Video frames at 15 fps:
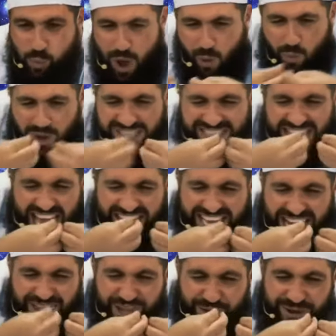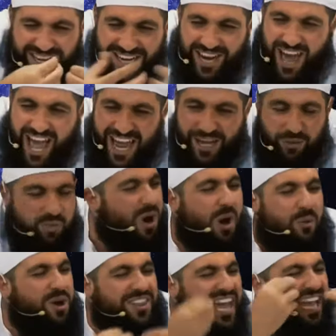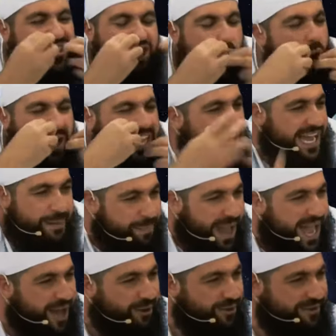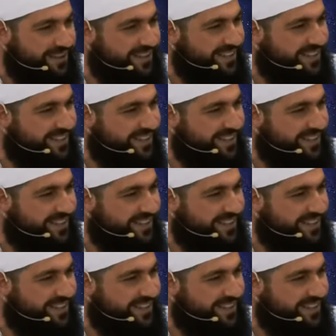What was that gathering like? What were they talking about?